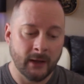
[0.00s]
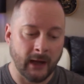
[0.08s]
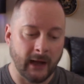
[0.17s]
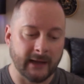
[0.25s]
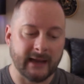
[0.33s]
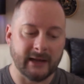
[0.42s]

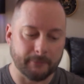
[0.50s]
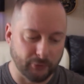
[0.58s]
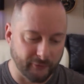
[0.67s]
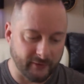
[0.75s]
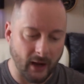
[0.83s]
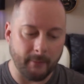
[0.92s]
Again,
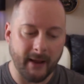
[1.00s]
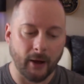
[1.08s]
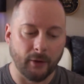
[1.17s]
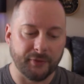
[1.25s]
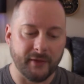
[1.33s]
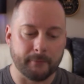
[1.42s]
improved gum
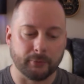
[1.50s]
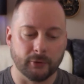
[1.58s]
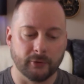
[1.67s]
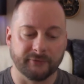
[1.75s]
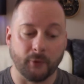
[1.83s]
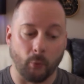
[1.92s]
health,
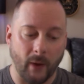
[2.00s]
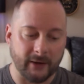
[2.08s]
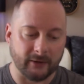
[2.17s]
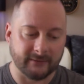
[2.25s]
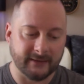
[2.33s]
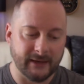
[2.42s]
improved
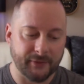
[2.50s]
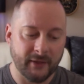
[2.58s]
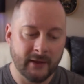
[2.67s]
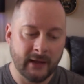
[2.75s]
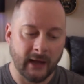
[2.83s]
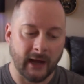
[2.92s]
whiter teeth,
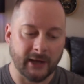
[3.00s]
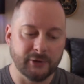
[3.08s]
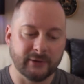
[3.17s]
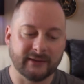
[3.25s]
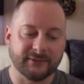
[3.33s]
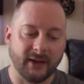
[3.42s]

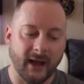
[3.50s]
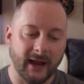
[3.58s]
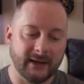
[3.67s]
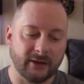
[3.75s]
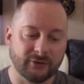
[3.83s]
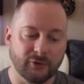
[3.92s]
unique
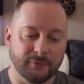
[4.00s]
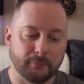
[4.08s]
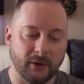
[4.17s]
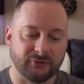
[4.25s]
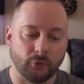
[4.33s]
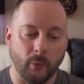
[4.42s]
design,
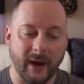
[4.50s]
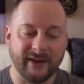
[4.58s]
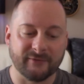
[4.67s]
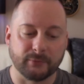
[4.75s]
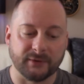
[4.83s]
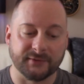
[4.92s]
toothbrush
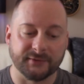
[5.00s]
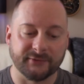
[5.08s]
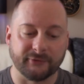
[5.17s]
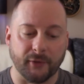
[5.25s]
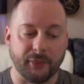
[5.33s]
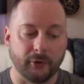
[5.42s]
wave bristles
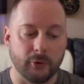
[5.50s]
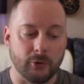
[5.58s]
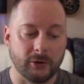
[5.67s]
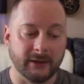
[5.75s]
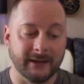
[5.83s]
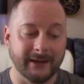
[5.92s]
for thorough
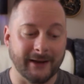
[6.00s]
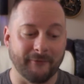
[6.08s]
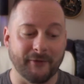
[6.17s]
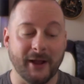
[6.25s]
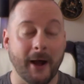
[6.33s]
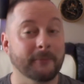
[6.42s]
cleaning of
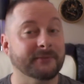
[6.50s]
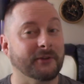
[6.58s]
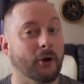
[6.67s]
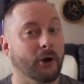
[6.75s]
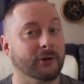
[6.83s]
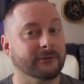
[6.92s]
the gums and
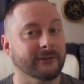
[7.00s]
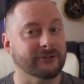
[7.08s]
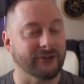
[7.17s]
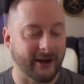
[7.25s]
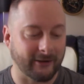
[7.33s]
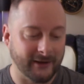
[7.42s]
hard to
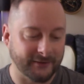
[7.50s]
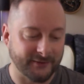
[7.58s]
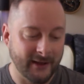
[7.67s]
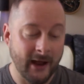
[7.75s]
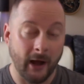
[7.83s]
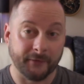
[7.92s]
reach areas.
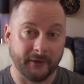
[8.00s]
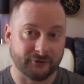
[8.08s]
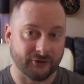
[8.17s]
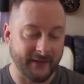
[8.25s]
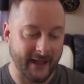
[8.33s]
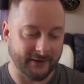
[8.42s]
I'll
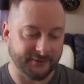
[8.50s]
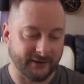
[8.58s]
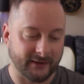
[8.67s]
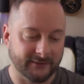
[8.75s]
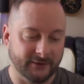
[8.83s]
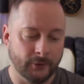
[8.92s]
touch on that in a
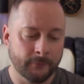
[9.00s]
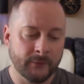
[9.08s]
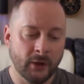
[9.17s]
second too.